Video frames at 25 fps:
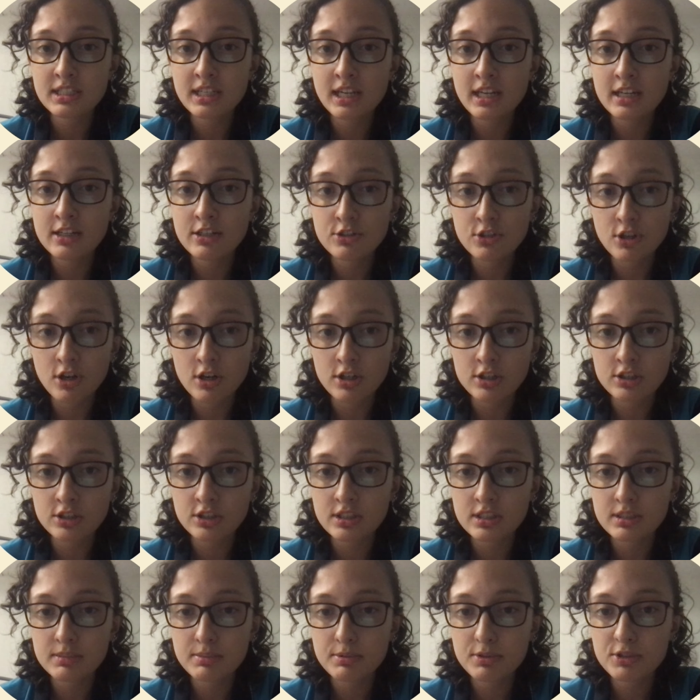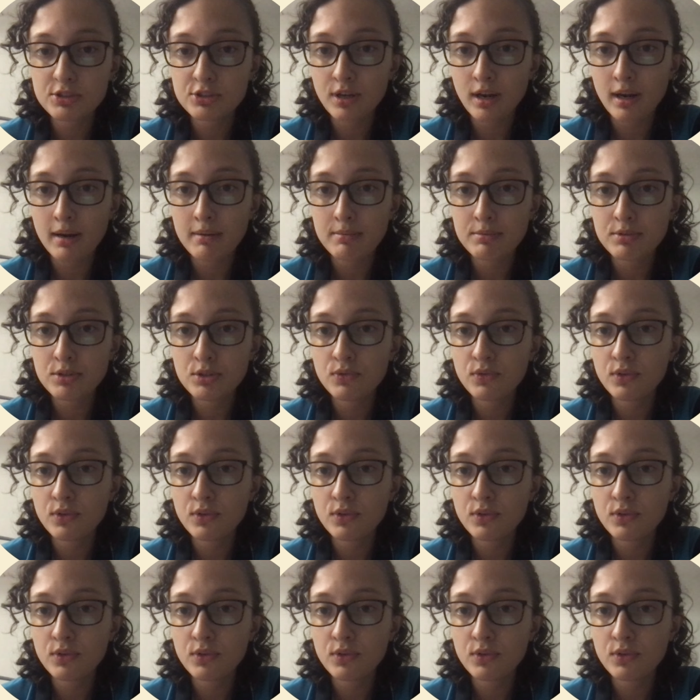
and your doctor has prescribed you